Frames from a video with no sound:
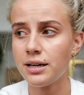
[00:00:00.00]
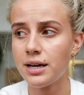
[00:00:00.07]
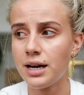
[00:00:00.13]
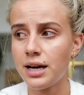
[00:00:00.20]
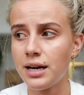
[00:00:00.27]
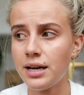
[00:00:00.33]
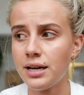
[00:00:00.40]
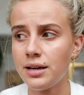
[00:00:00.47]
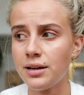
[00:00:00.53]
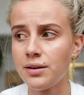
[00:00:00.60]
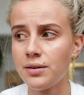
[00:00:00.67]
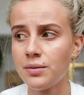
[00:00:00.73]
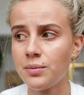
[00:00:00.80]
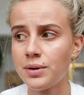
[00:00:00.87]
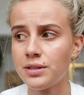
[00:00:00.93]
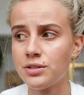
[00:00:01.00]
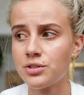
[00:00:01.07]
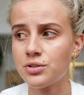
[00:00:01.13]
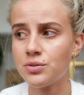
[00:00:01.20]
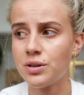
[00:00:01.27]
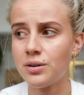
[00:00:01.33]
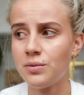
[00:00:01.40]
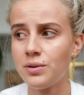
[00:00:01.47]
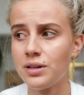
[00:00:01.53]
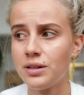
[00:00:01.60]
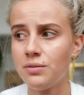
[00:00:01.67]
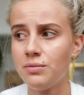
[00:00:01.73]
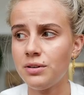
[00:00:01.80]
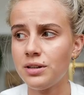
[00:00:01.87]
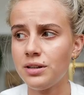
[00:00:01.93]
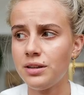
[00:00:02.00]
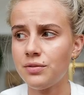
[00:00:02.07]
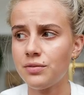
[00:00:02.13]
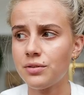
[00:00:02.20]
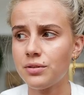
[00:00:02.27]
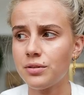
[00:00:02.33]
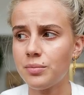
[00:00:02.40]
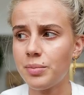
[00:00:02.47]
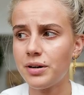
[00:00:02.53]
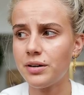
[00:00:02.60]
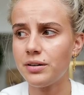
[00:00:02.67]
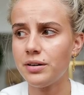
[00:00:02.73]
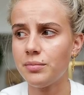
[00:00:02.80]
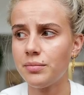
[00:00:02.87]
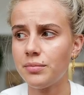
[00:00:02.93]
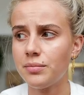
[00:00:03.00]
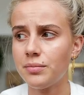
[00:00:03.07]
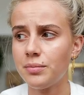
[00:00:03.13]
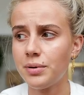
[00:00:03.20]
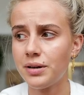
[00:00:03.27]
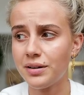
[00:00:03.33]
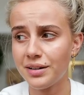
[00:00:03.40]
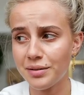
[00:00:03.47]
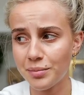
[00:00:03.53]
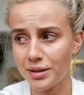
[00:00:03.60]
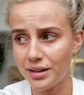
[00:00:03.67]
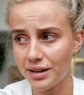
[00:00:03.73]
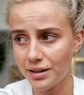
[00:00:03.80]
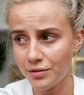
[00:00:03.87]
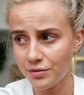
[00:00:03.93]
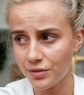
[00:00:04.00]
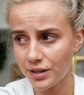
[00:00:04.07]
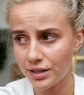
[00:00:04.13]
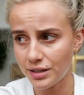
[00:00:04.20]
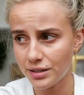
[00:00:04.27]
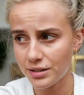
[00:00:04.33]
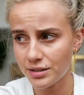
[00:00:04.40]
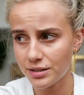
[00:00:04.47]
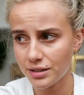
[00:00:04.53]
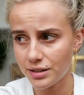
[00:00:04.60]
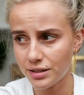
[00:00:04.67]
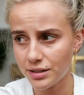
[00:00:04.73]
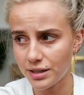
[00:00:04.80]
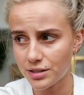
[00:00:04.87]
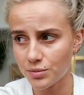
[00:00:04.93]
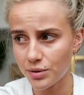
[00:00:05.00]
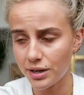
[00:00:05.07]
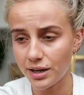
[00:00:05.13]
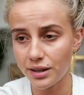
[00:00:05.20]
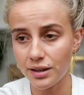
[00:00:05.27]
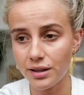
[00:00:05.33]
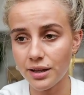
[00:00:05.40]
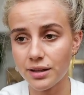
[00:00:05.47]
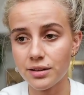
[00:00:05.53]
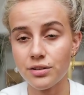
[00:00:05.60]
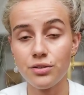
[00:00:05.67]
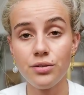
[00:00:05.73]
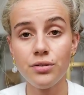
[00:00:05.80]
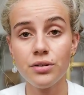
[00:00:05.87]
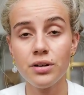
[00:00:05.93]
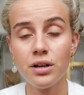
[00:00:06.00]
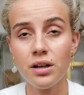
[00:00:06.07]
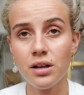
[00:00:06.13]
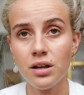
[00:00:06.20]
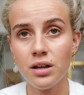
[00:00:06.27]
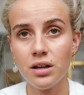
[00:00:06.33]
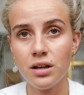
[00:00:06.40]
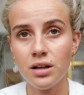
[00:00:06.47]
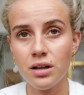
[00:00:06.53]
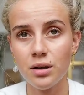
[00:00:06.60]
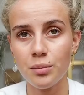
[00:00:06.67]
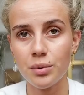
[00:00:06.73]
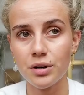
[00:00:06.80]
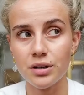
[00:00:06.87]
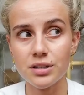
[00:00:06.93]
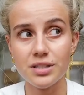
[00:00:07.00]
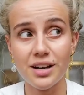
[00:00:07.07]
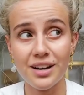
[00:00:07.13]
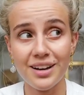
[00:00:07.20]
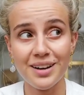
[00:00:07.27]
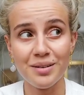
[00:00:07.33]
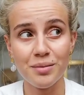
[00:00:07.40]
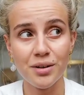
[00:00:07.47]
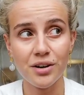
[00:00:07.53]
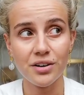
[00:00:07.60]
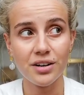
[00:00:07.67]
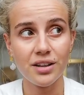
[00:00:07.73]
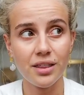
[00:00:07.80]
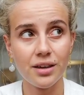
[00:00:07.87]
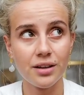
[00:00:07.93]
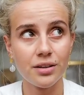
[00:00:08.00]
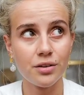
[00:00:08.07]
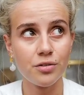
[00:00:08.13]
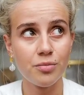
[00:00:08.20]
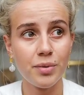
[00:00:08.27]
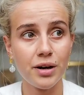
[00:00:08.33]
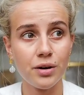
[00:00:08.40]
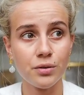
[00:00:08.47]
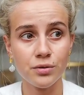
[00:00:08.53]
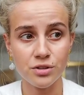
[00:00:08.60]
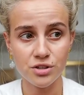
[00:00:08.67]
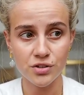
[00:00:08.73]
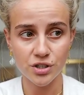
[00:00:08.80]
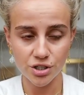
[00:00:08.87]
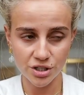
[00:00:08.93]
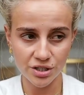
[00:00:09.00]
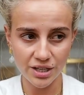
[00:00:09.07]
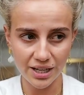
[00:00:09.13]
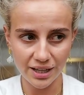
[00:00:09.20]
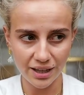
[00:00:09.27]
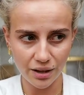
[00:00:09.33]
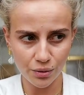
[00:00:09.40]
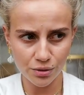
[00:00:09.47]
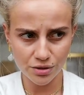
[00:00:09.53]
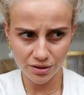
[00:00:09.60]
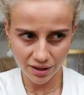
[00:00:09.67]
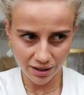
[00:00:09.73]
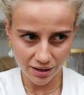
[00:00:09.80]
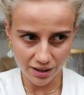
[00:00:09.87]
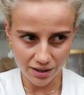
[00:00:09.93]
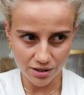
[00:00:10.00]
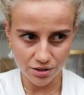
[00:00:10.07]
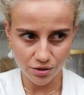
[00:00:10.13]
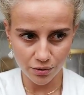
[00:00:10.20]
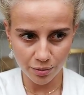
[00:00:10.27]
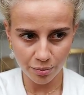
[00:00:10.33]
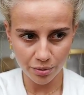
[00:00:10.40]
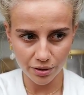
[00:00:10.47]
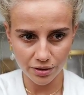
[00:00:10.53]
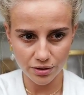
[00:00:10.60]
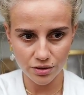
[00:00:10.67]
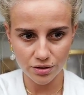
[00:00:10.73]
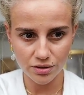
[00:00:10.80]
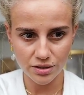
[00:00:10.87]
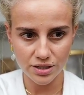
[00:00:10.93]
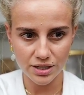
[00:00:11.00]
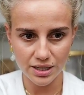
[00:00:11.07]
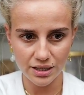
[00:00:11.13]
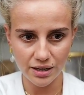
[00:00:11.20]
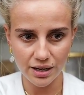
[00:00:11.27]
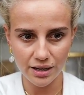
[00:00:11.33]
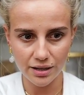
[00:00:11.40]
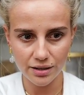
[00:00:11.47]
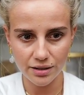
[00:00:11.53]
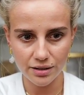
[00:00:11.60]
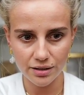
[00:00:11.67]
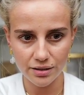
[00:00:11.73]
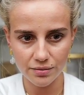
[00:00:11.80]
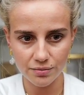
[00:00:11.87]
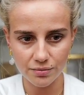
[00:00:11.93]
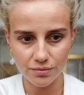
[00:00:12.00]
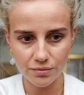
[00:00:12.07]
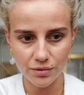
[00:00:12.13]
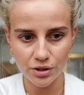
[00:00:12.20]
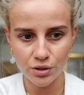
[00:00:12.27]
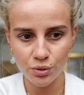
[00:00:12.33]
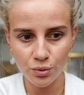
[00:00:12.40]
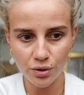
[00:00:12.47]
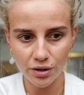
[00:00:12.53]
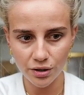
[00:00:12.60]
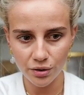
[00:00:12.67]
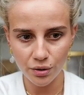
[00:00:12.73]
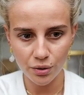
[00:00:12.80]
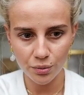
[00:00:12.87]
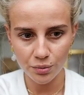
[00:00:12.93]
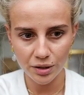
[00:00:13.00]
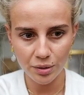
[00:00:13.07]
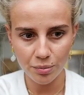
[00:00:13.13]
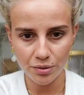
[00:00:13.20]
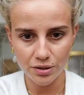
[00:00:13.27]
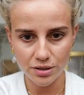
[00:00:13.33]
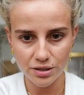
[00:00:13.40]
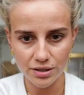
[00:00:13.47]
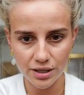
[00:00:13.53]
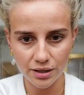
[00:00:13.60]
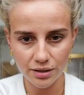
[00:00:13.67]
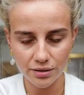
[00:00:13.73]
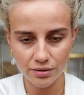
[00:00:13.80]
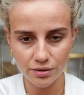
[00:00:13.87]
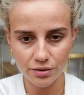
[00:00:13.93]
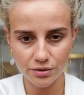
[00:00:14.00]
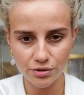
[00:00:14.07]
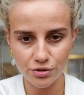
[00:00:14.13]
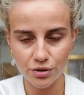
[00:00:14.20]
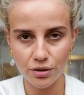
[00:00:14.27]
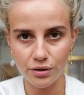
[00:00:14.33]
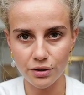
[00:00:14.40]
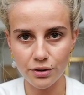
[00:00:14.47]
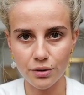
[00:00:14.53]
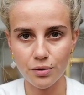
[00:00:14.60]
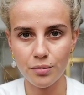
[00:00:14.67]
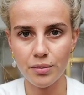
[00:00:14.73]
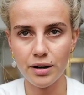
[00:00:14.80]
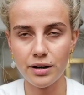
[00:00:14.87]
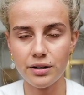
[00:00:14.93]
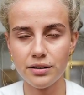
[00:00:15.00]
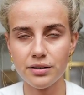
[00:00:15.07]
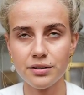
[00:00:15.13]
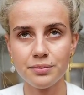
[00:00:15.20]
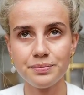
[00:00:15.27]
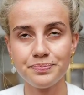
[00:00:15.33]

I went through a really, really difficult period in my life, and that's why I did that tattoo. Because I am the architect of my own destruction, and I also think that is so important to understand that you are the only person that can control your own mind.